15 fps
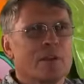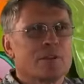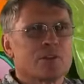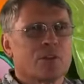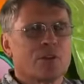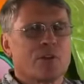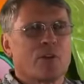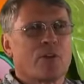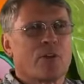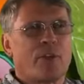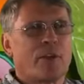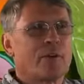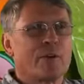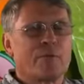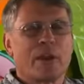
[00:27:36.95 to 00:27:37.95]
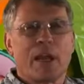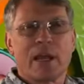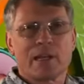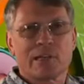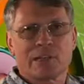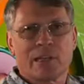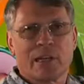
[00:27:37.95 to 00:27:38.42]
So your whole theory
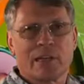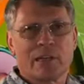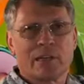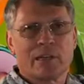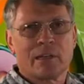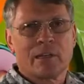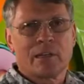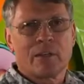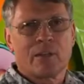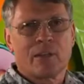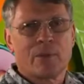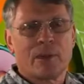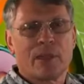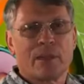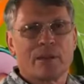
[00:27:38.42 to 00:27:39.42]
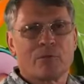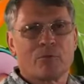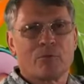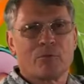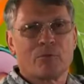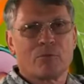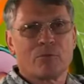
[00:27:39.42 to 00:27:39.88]
relies on there being